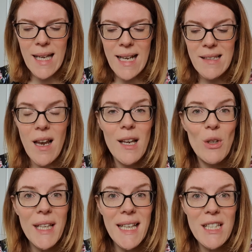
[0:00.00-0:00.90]
It's like
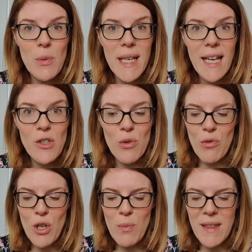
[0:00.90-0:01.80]
looking into an extra
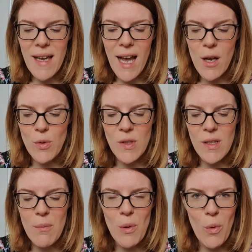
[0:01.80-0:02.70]
room in the
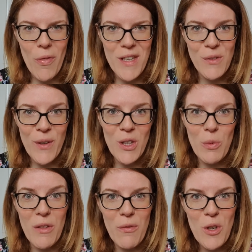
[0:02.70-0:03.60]
house, but one that's filled
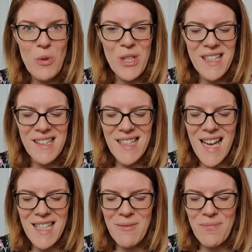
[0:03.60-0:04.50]
with food instead.